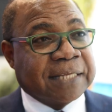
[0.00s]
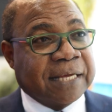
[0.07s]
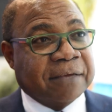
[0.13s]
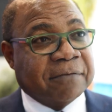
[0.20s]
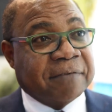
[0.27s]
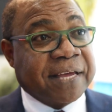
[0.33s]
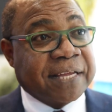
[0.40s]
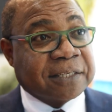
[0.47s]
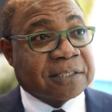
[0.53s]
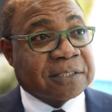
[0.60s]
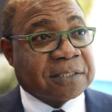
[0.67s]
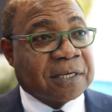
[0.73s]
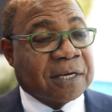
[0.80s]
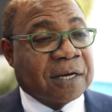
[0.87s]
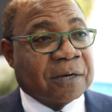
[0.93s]

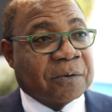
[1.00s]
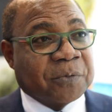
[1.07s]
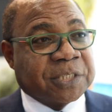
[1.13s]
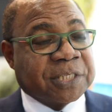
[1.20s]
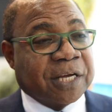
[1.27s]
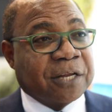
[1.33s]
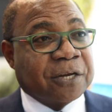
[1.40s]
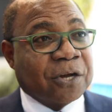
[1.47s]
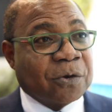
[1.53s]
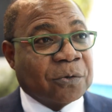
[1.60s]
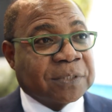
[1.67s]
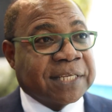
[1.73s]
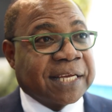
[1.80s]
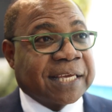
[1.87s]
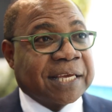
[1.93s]
events, which are now
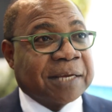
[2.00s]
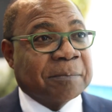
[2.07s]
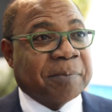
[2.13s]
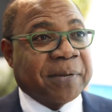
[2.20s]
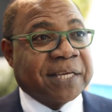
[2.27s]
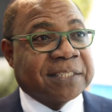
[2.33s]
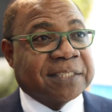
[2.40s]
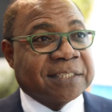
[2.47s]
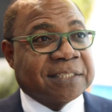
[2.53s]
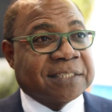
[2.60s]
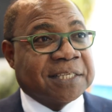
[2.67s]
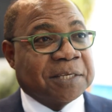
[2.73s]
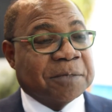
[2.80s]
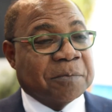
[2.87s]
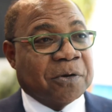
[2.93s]
taking place, it
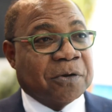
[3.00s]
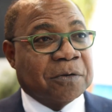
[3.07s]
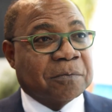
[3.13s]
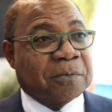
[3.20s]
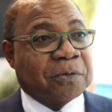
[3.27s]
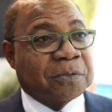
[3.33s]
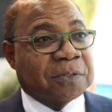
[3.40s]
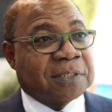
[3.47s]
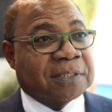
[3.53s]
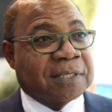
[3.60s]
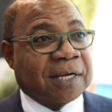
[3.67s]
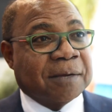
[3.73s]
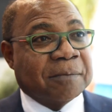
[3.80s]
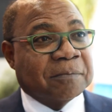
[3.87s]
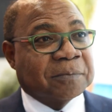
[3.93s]
seems, almost
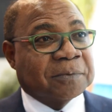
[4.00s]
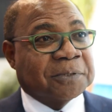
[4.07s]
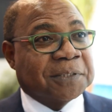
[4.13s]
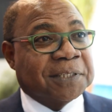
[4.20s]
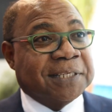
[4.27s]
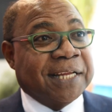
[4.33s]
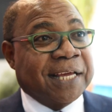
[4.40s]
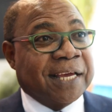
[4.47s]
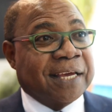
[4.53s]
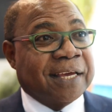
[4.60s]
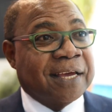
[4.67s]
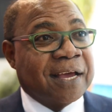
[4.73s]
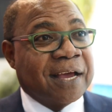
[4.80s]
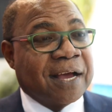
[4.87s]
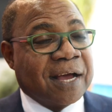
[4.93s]
to the day
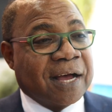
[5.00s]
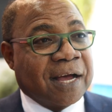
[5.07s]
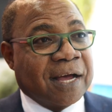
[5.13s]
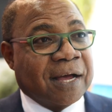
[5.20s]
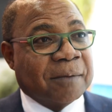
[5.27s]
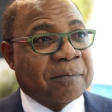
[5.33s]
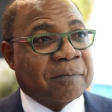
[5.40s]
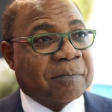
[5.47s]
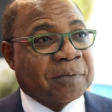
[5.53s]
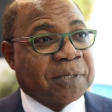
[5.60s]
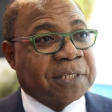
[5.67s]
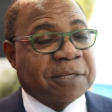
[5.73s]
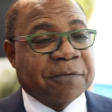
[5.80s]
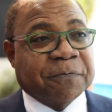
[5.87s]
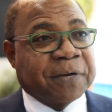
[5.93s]

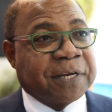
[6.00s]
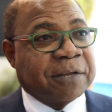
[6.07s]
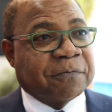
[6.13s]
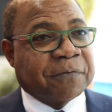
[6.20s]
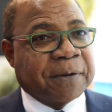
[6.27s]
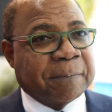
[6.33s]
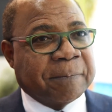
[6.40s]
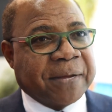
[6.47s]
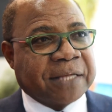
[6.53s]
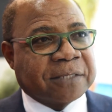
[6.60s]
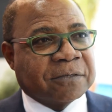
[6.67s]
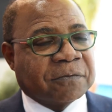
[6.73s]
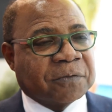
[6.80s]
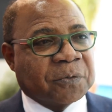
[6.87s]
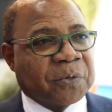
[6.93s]
in different
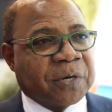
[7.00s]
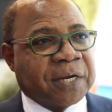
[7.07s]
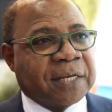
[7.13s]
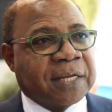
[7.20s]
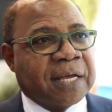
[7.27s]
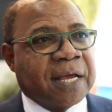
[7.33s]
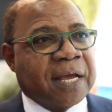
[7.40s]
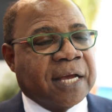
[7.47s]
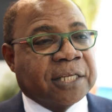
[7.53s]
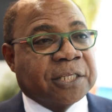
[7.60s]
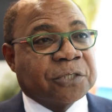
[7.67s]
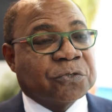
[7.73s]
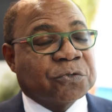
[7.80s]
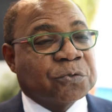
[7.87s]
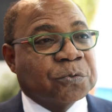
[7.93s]
parts of the world. It
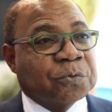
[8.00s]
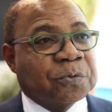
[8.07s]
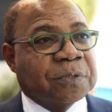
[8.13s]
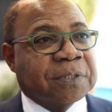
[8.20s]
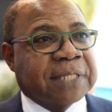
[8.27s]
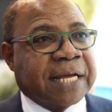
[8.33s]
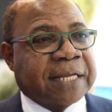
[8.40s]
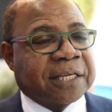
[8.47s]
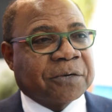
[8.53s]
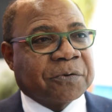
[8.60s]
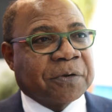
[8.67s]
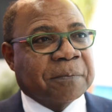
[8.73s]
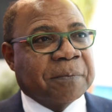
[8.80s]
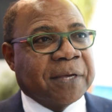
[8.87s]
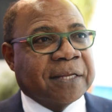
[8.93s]
is true that the
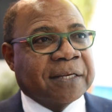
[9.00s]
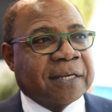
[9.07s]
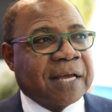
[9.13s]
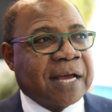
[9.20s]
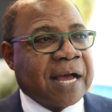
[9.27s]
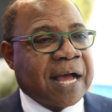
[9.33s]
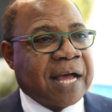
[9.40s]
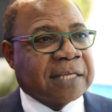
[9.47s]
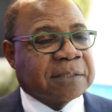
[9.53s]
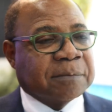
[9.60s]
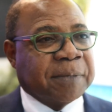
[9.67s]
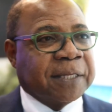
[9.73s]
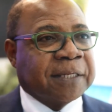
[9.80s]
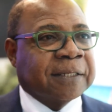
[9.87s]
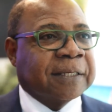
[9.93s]
Caribbean has
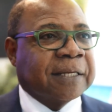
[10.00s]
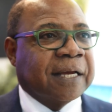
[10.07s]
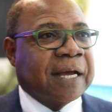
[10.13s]
been